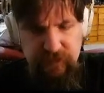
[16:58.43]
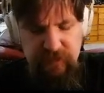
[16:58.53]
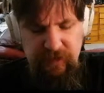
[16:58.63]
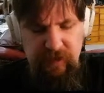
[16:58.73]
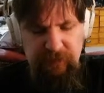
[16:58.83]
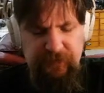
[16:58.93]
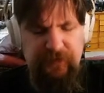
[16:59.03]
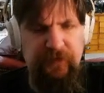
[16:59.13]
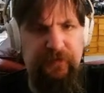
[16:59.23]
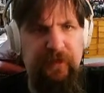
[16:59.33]
Now I'm just
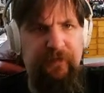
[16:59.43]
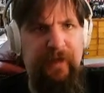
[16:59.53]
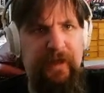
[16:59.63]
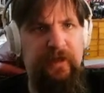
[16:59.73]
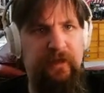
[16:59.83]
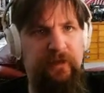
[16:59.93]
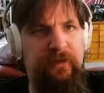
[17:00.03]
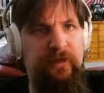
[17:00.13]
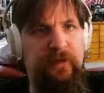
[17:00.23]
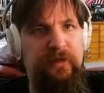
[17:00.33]
going to see if I can
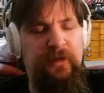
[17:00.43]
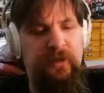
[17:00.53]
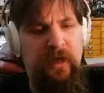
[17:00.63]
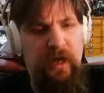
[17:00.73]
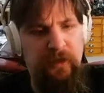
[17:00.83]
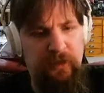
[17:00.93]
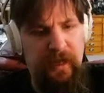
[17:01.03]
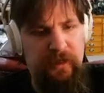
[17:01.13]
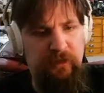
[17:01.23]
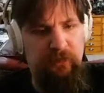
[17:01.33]

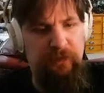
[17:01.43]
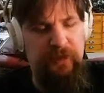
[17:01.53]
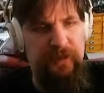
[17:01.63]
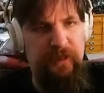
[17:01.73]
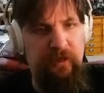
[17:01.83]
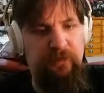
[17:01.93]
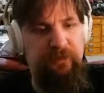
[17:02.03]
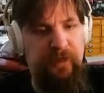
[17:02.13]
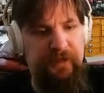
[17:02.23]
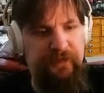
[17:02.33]
unlock a room in here
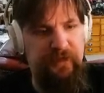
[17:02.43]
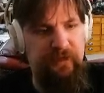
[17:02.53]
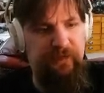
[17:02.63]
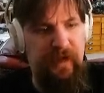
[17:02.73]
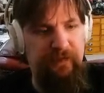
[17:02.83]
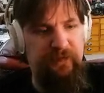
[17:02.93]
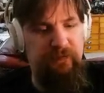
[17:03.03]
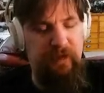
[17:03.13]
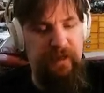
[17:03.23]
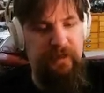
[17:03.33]
by seeing if I have the
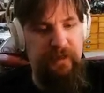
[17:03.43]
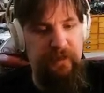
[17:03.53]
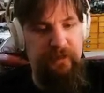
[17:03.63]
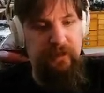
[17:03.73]
right key to